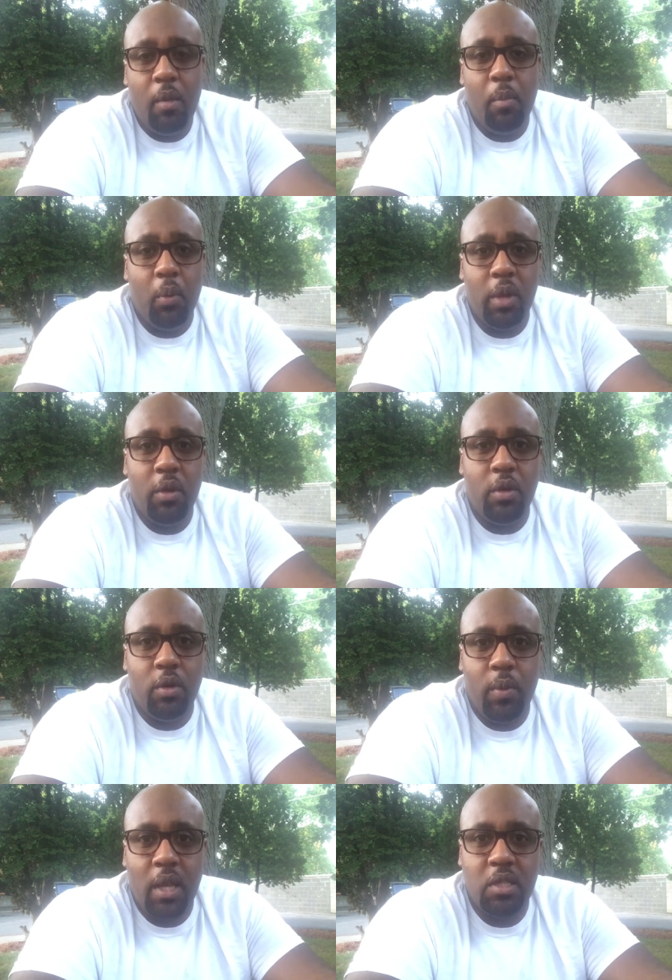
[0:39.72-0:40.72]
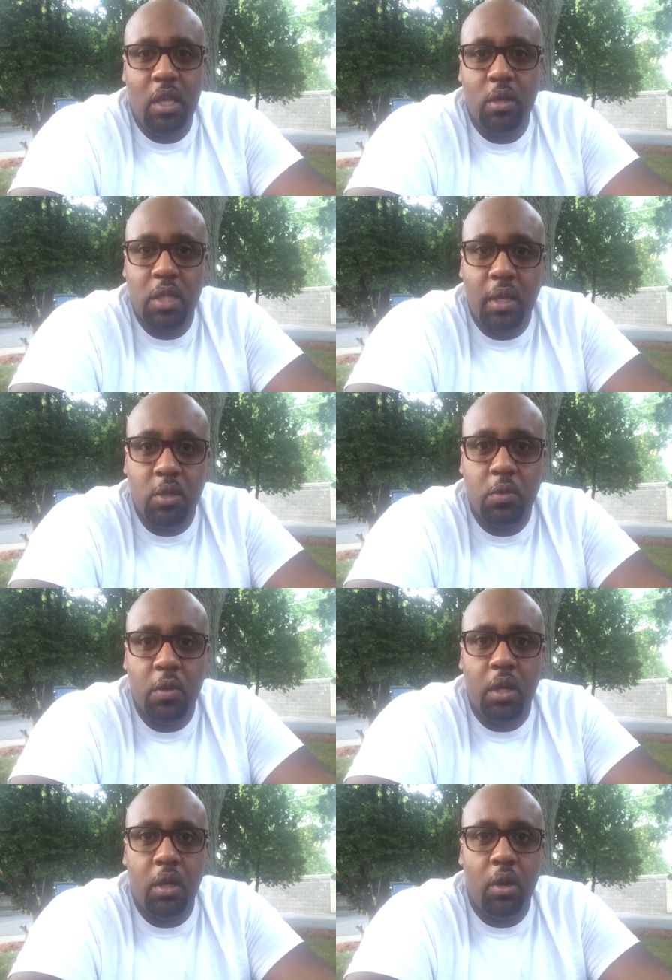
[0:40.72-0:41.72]
but when you're in the direct sales
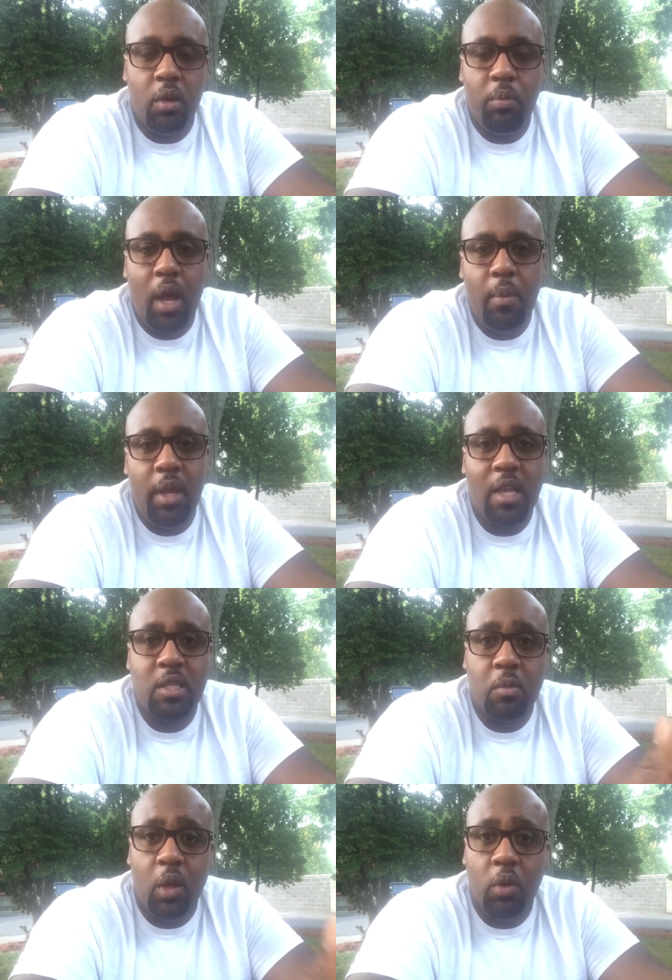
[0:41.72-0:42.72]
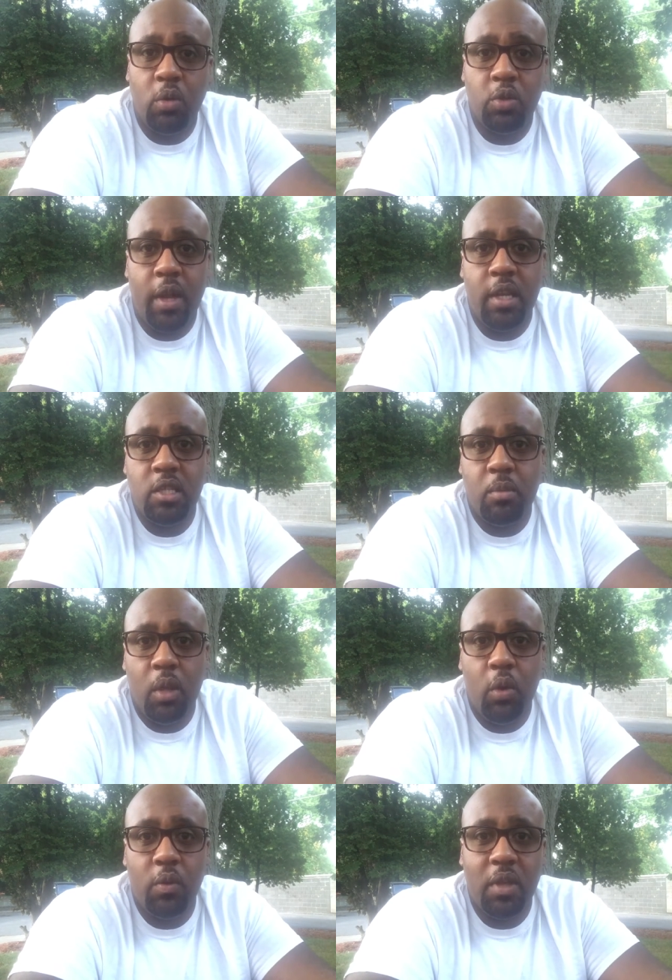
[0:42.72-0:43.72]
industry, you probably got some local training, some
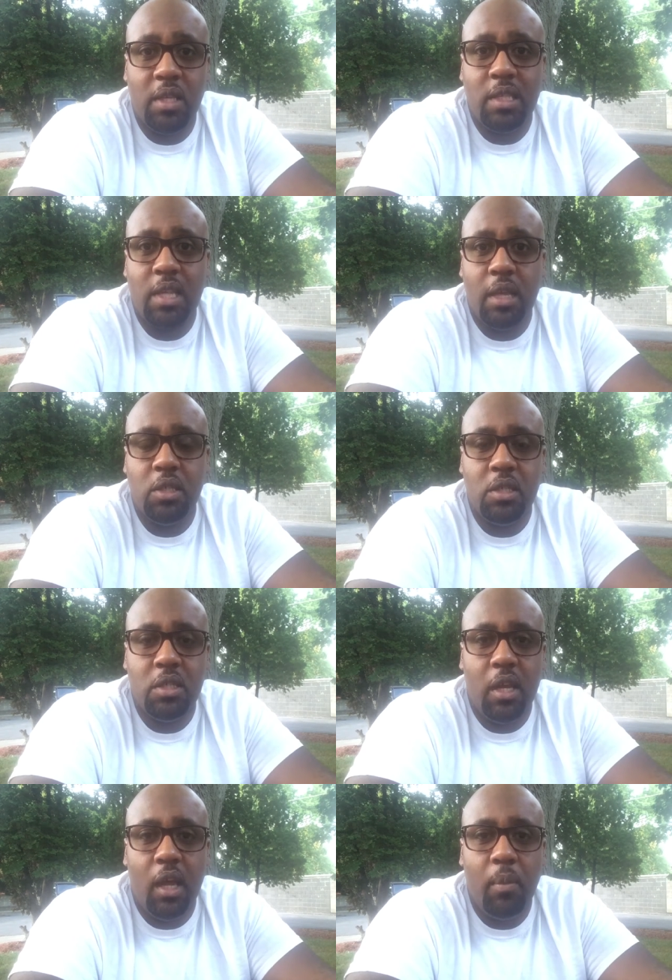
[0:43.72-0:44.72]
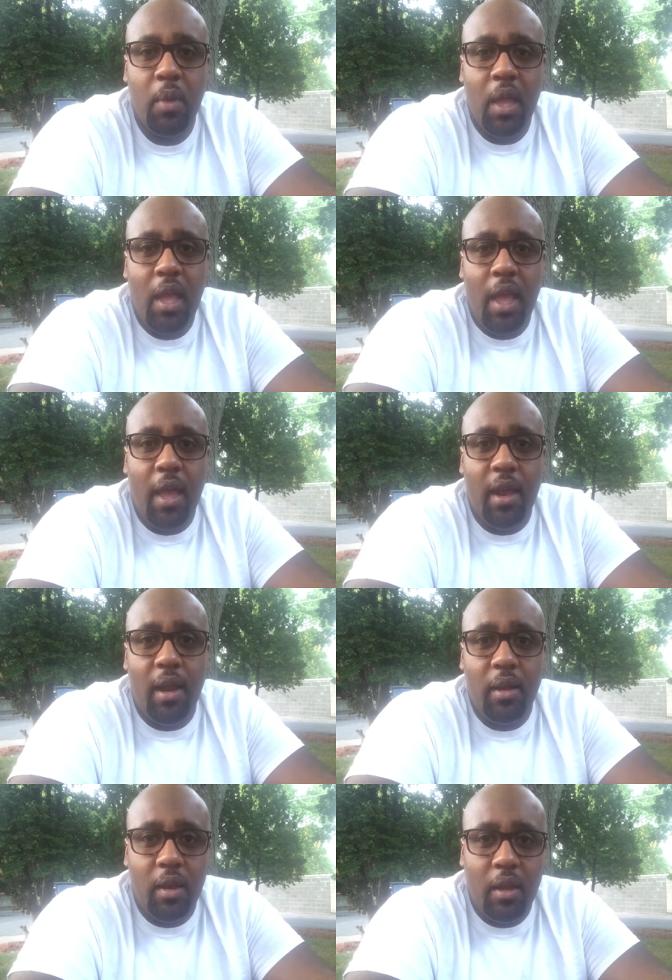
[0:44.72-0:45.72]
local things that's actually set up.
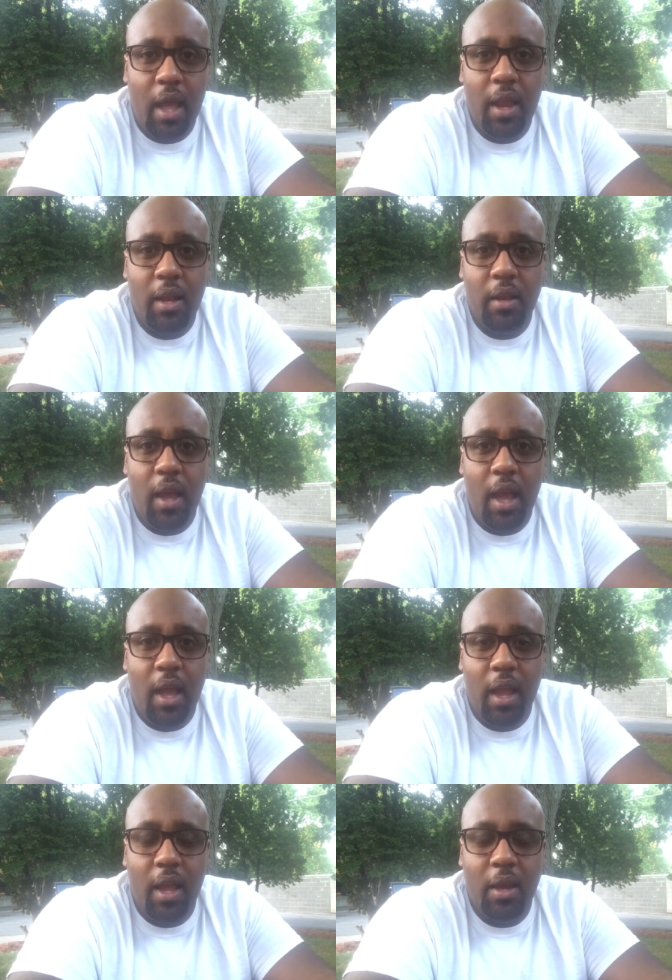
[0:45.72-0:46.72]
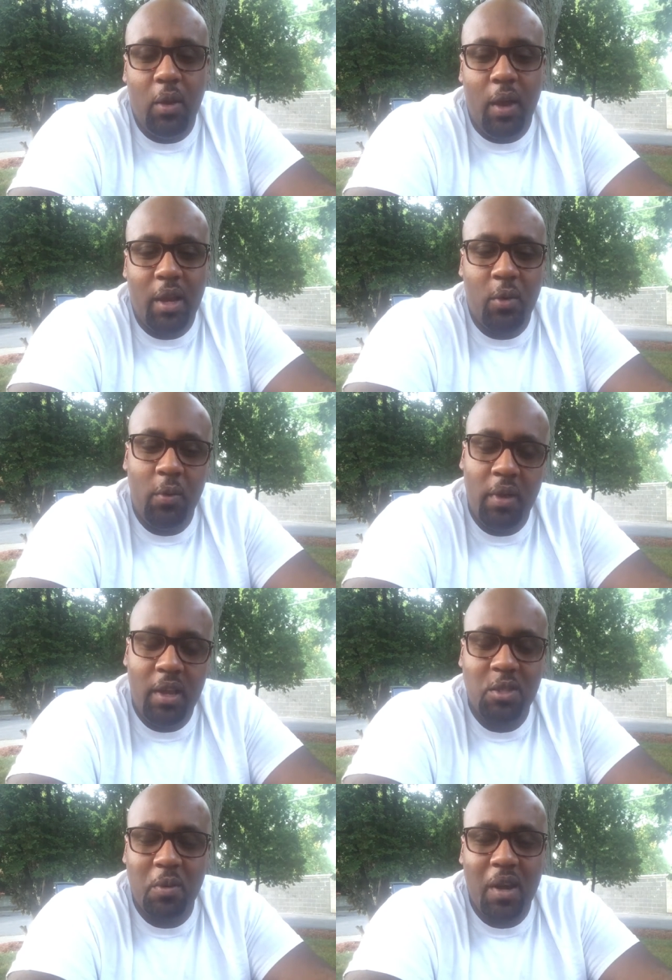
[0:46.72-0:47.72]
And I
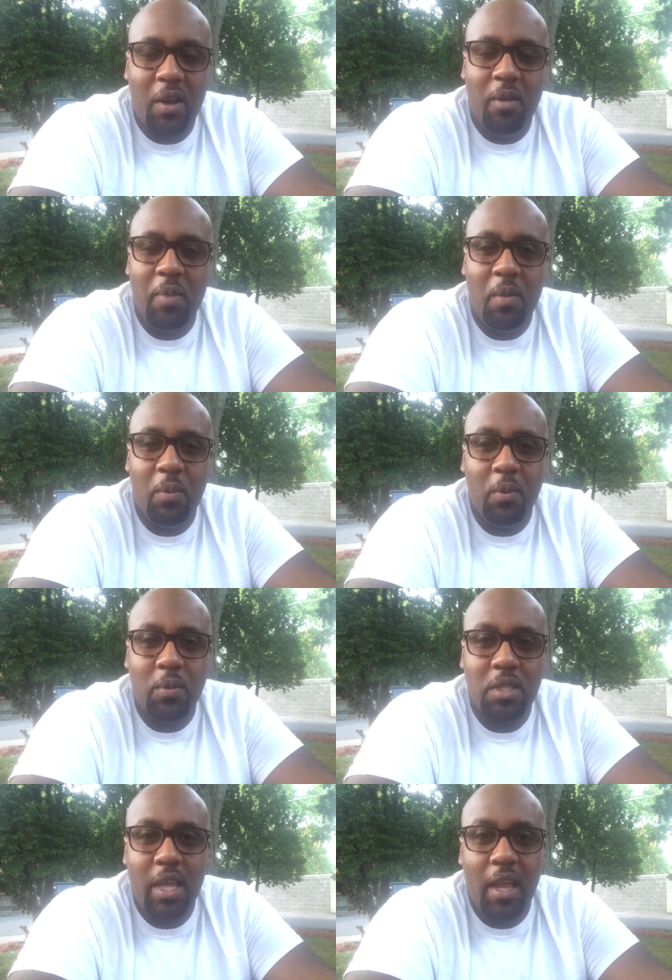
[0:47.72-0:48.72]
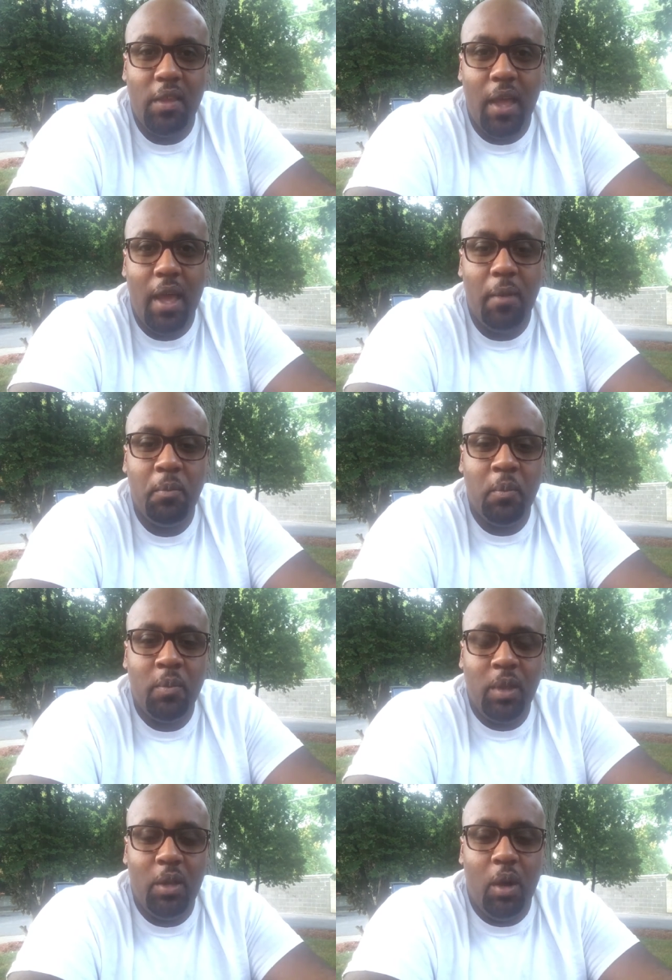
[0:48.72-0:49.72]
cringe when I hear people say that,
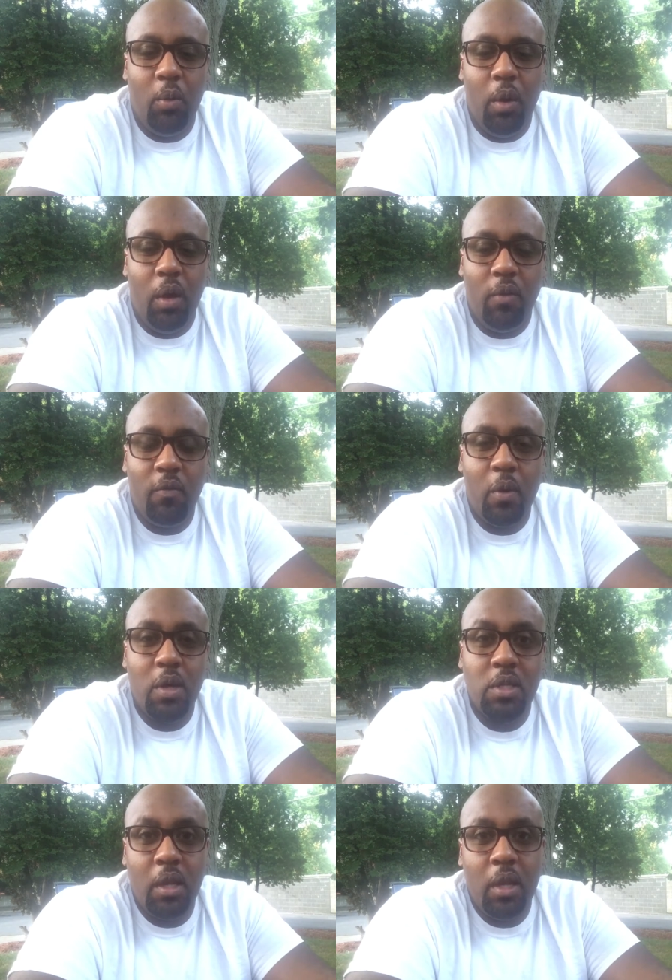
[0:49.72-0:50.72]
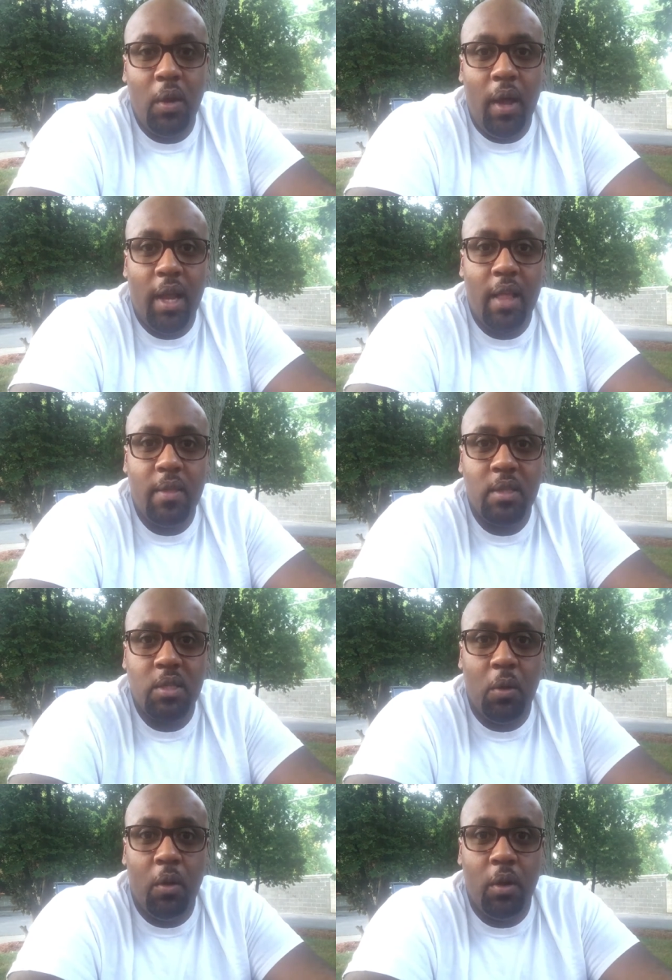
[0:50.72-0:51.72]
well, unfortunately, I got
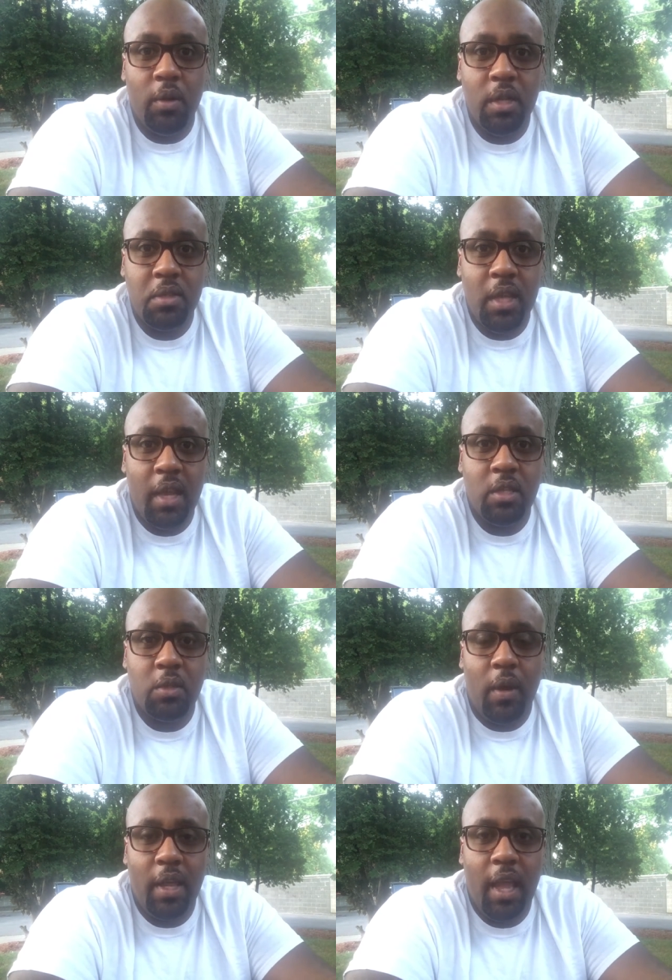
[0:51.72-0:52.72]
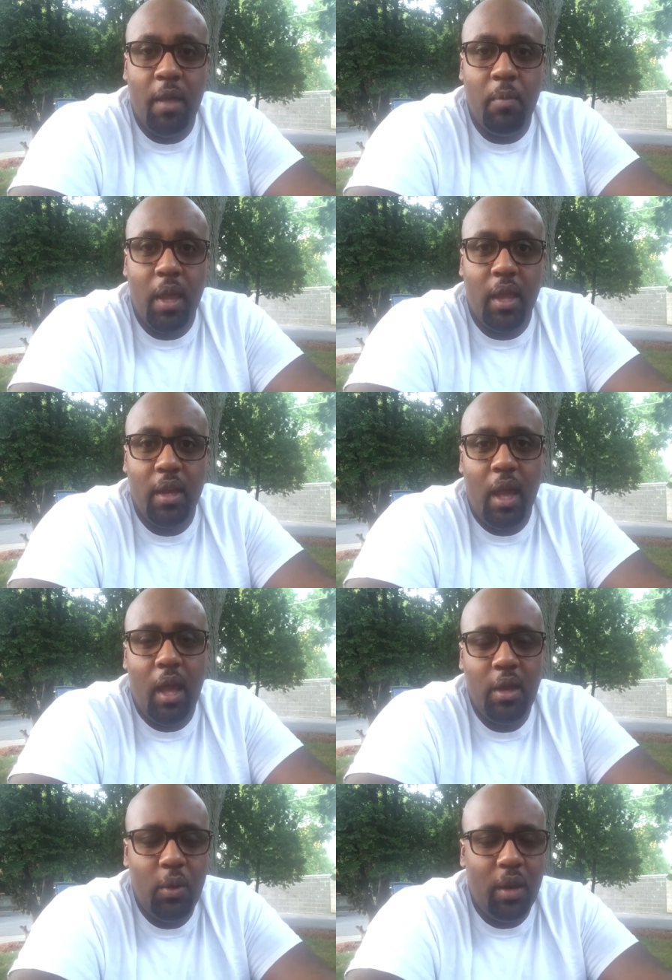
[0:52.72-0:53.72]
this going on this day, so I can't make it.
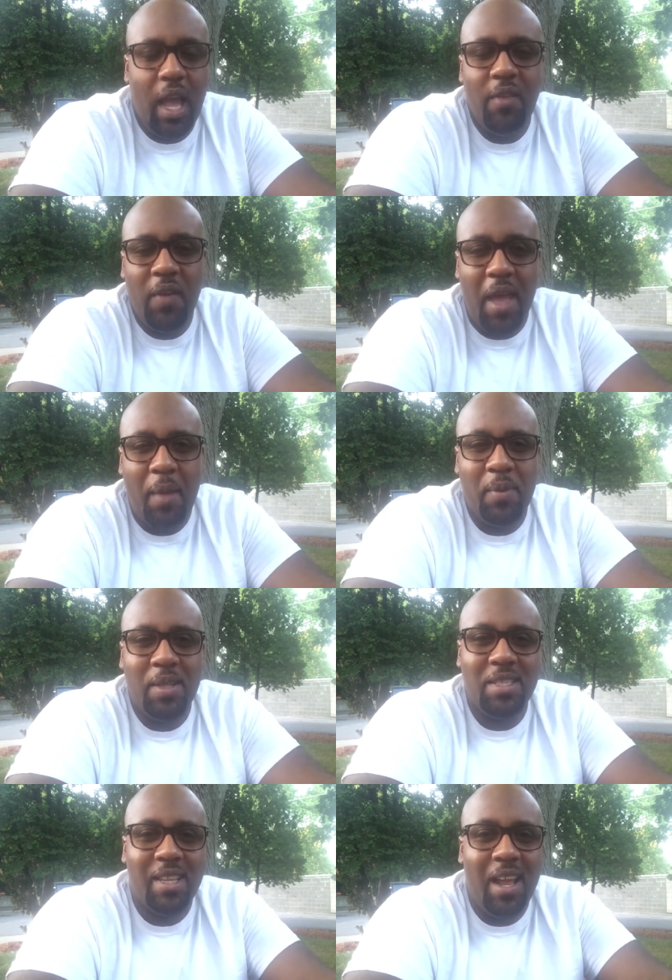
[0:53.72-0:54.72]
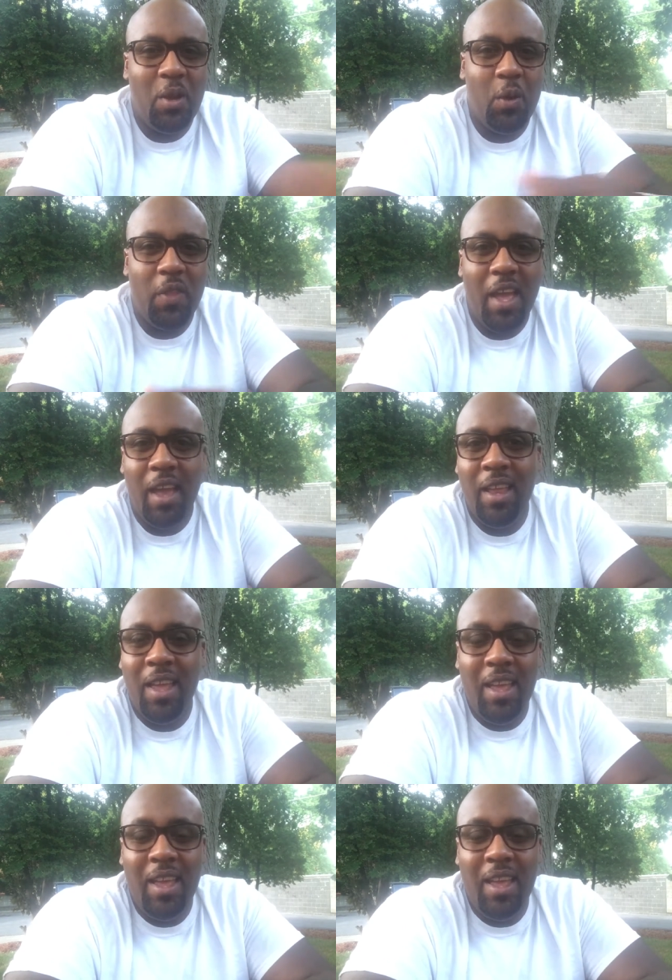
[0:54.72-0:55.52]
Now, I know life happens, and I know that,